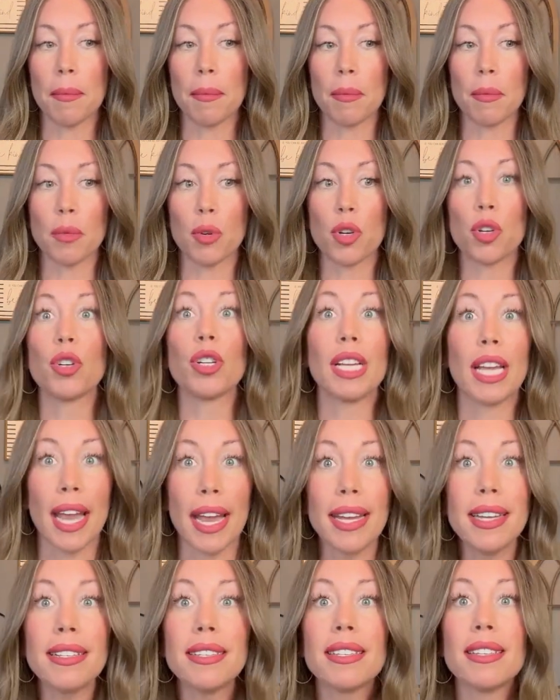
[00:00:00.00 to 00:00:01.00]

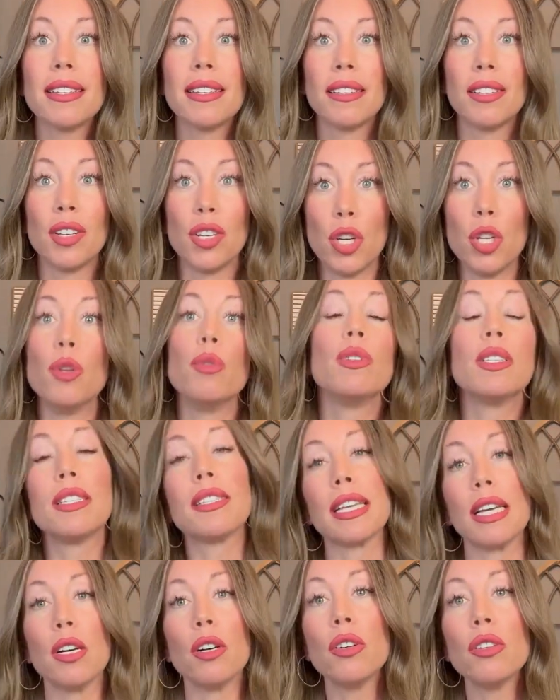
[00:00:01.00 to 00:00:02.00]
create new
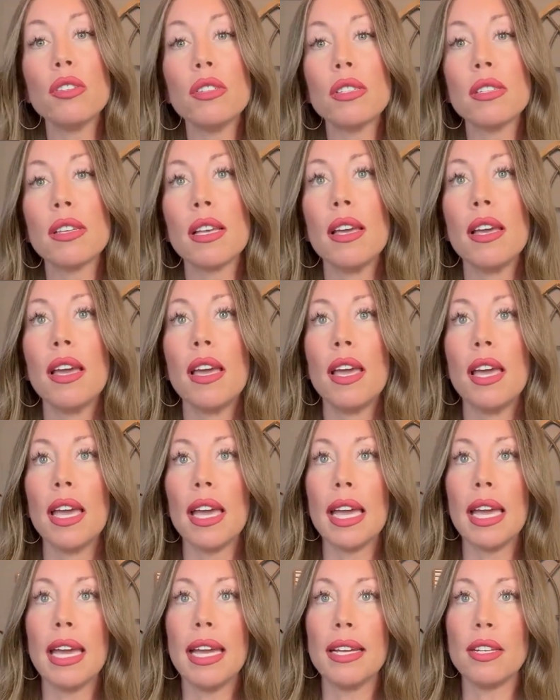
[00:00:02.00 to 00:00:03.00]
skills,
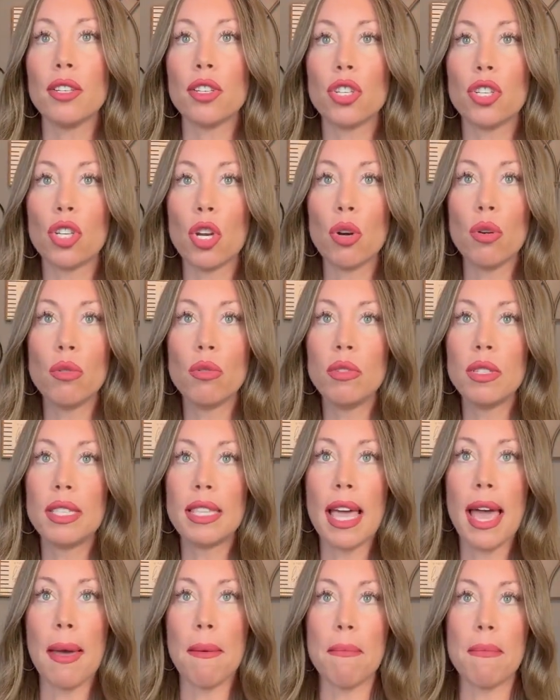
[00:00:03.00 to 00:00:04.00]
it shows
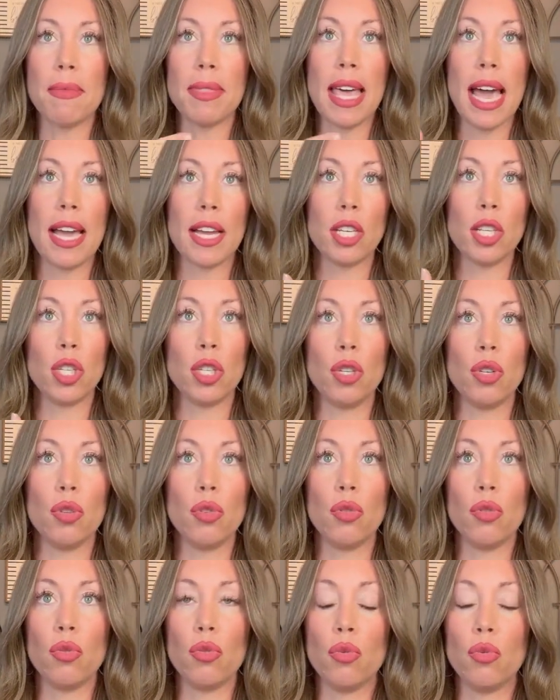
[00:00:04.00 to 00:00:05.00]
them that
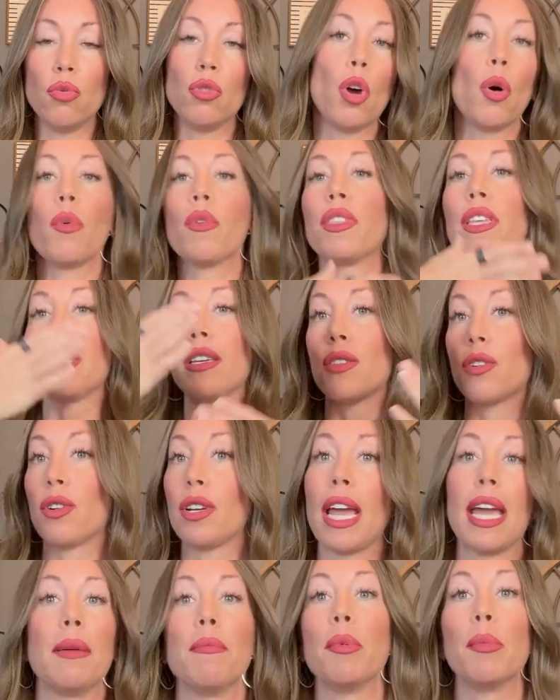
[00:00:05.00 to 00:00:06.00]
you don't think they're
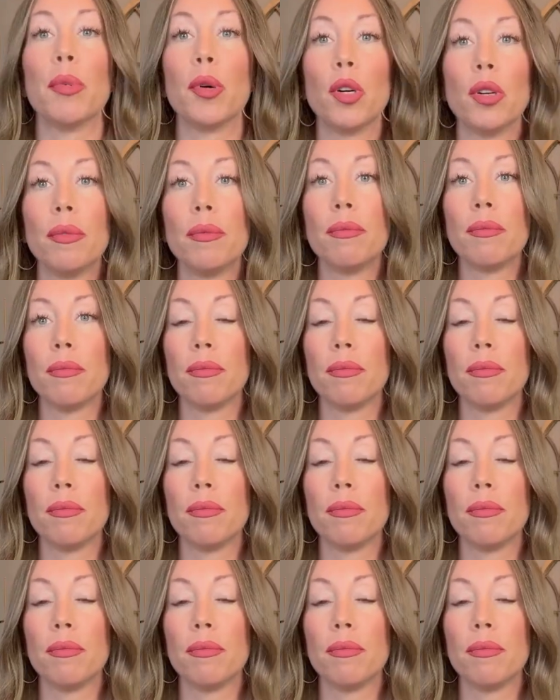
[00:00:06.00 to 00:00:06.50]
capable.